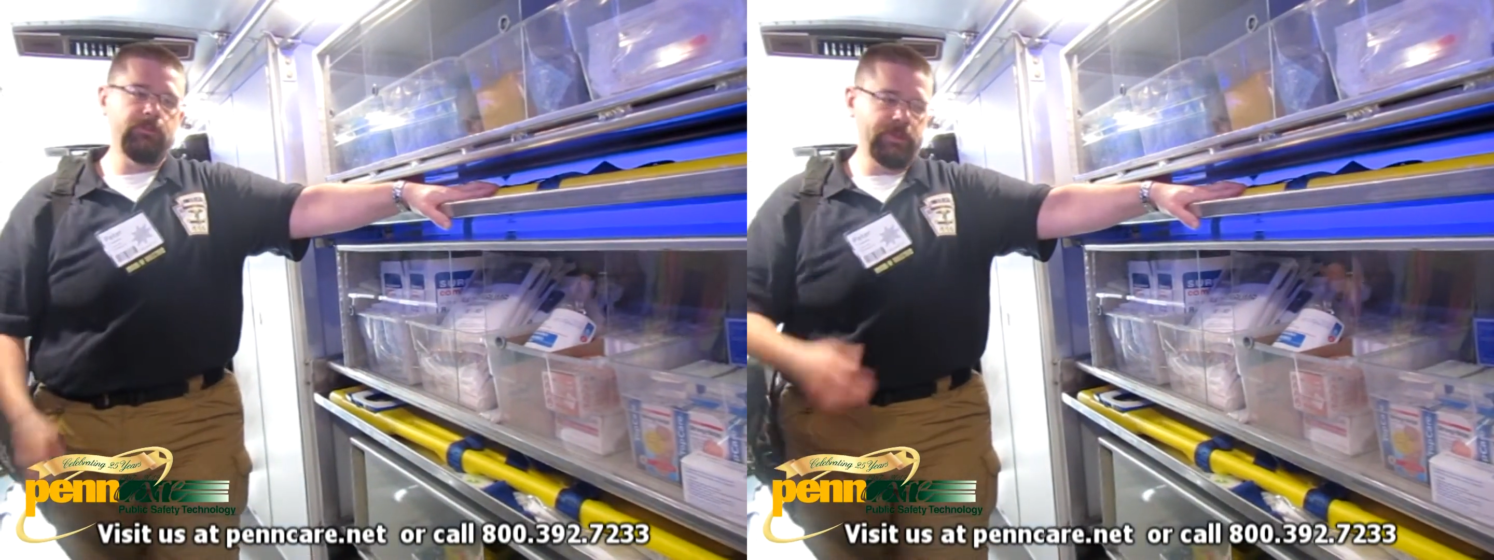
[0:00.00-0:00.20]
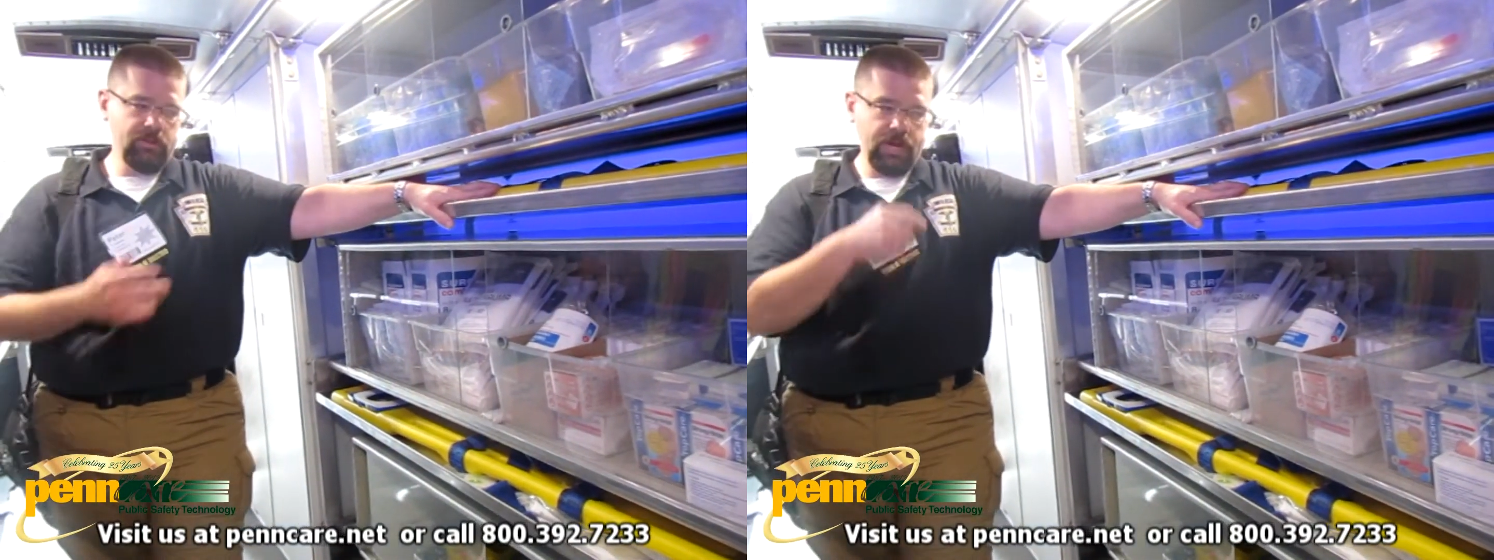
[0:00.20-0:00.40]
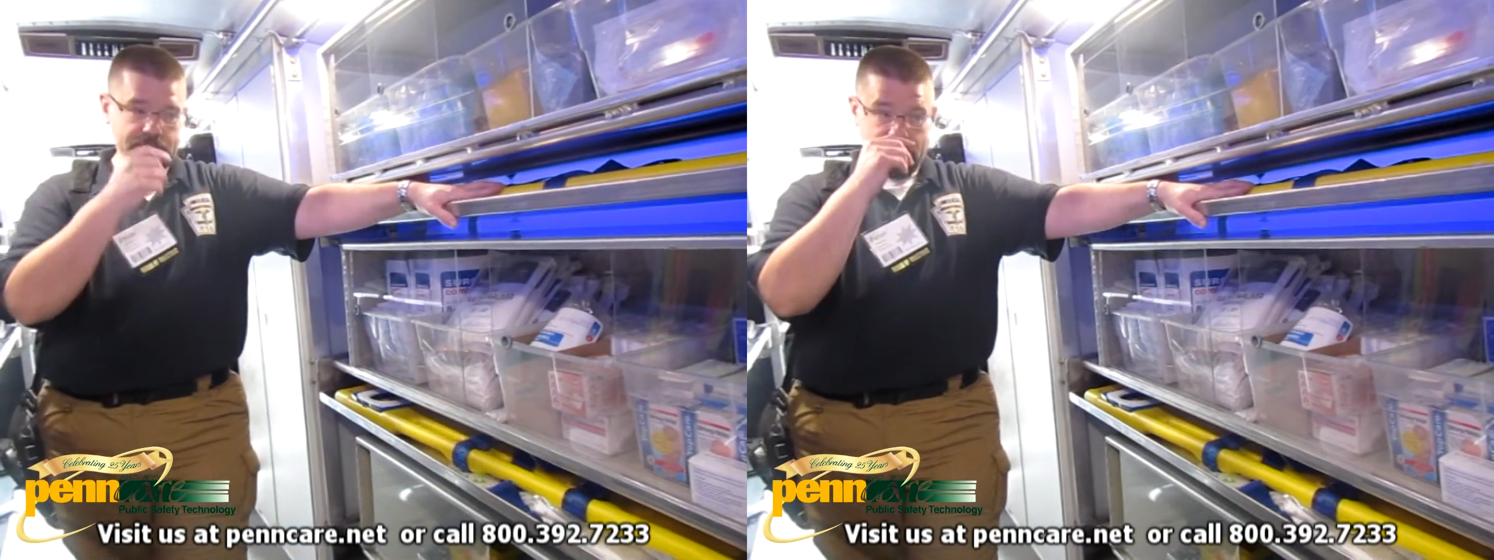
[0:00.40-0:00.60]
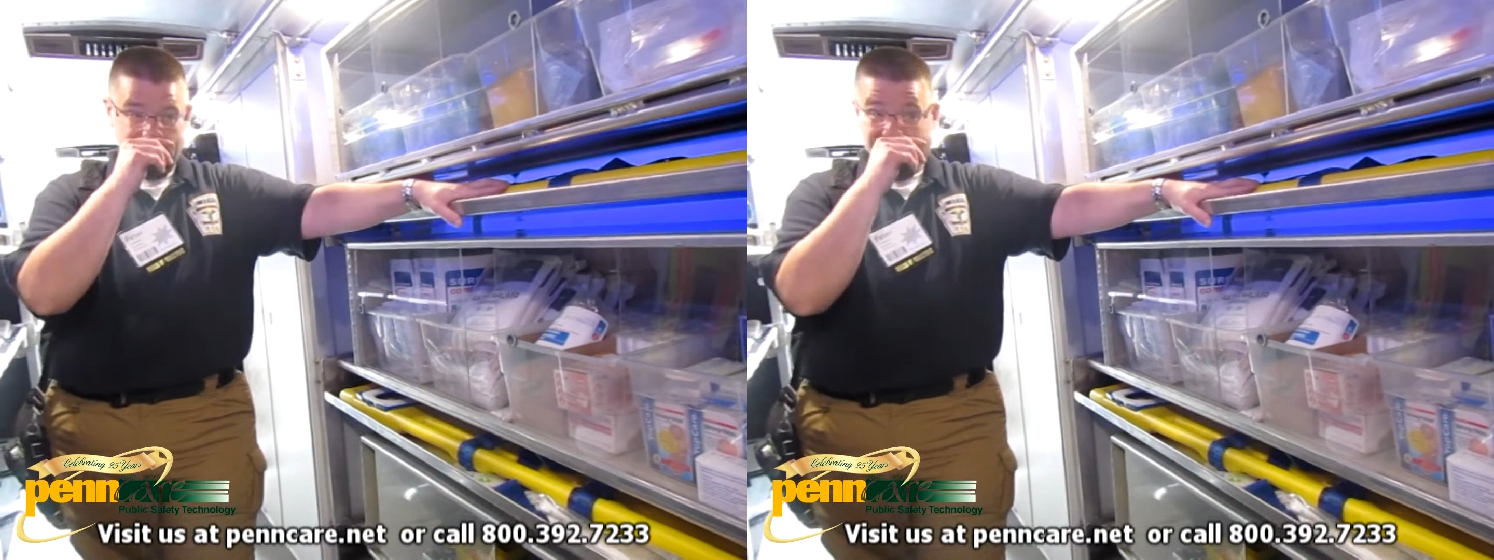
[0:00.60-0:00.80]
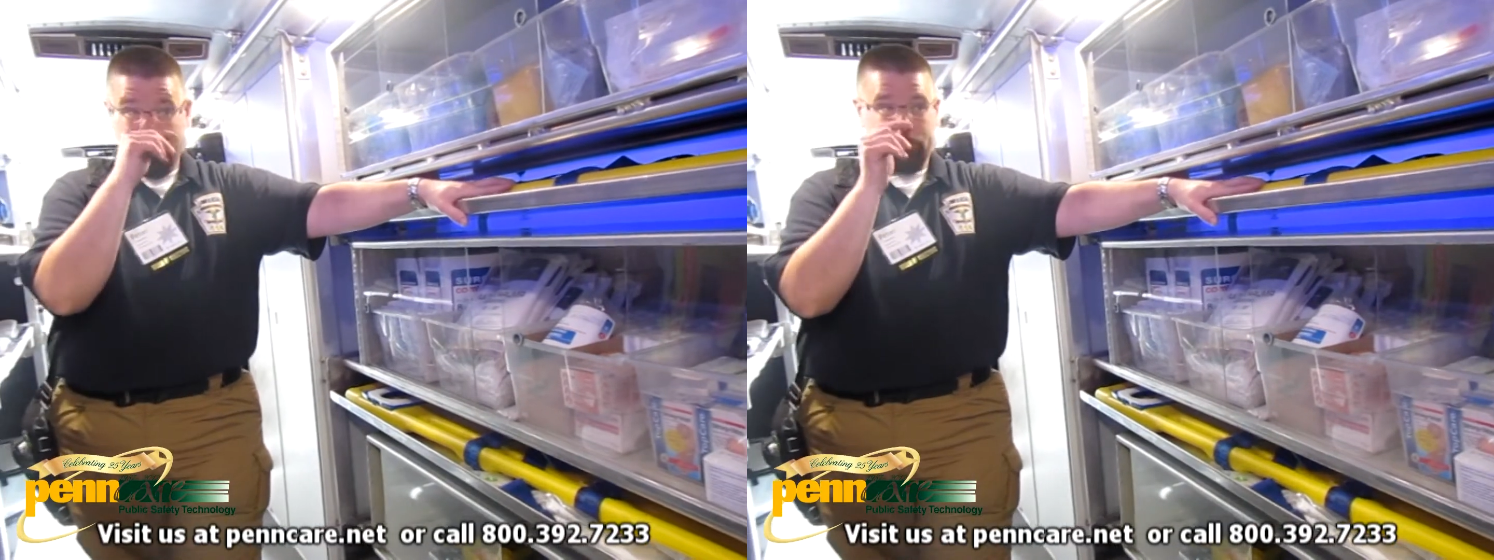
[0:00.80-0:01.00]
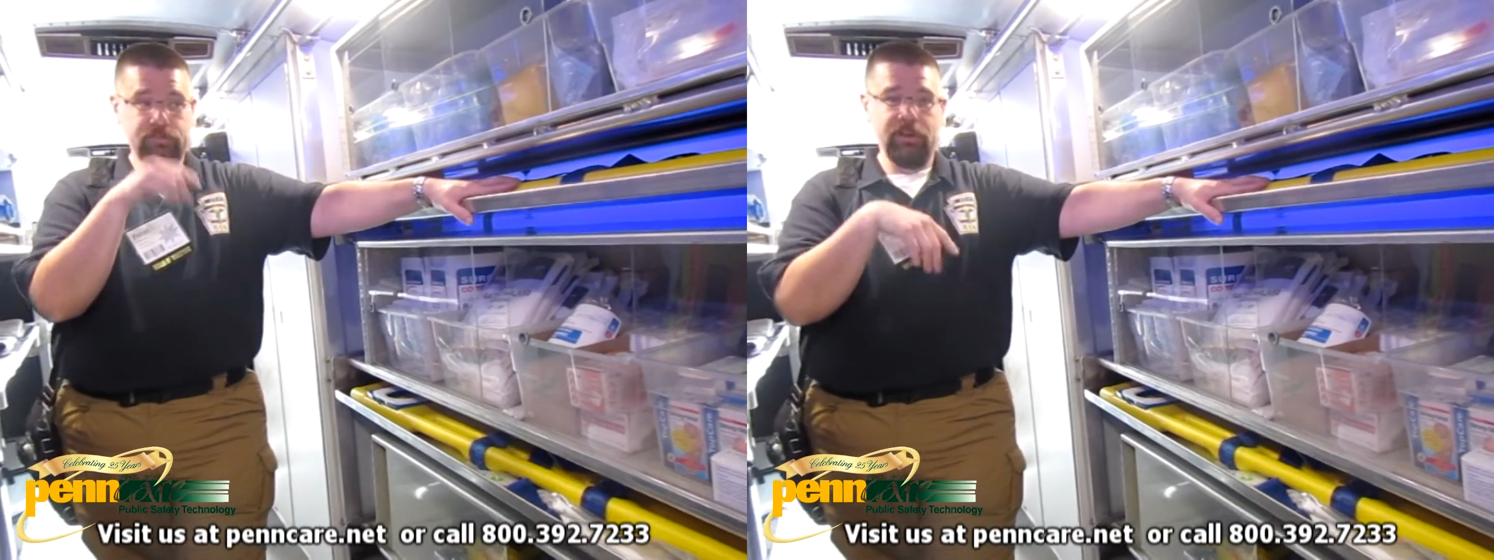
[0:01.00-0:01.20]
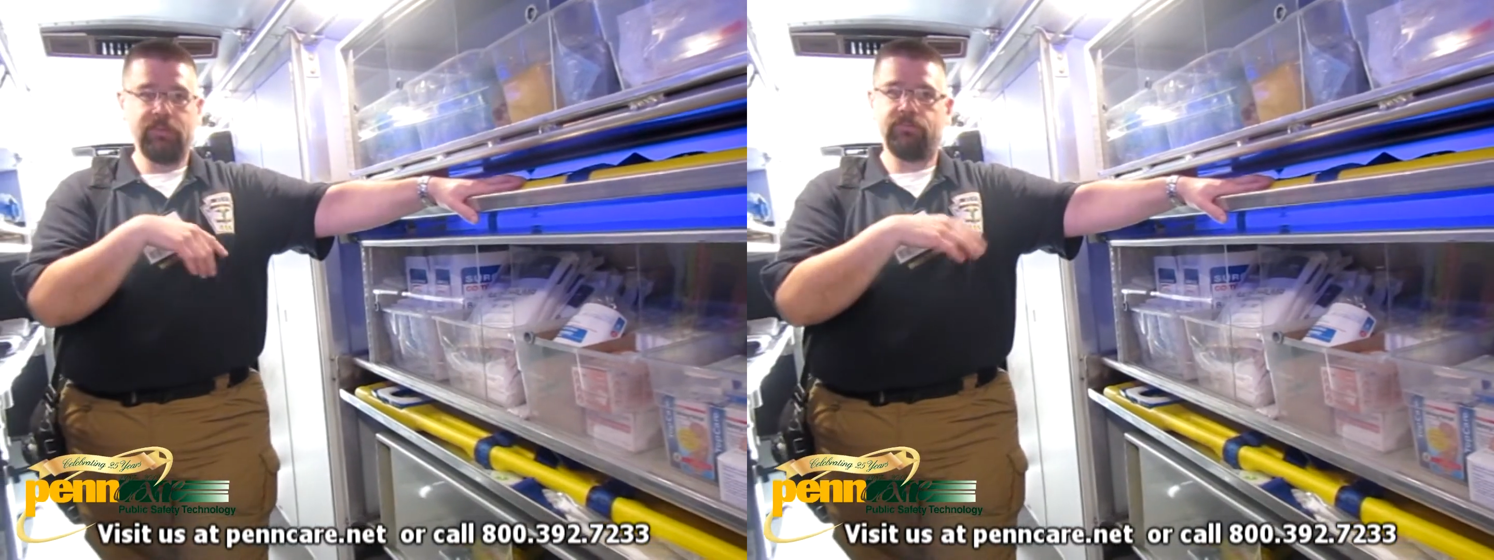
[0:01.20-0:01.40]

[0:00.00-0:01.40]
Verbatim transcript: but they're actually runoff trays